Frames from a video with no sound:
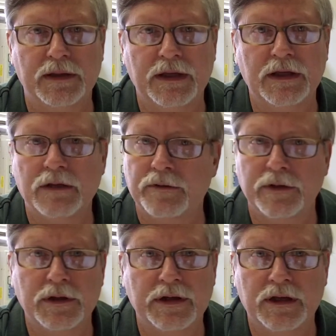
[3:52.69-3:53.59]
legal or
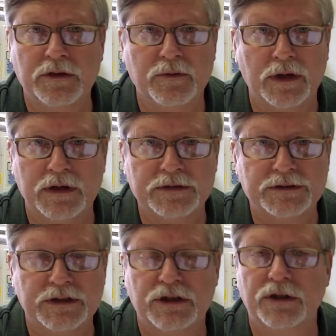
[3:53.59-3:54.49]
illegal
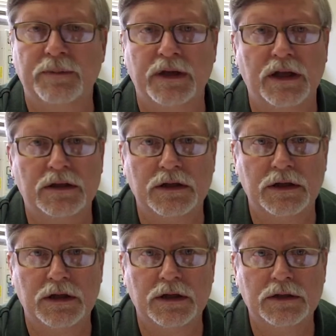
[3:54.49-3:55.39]
drugs, it could be
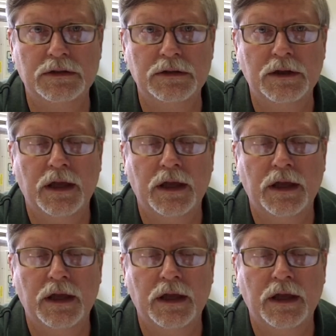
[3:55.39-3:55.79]
alcohol,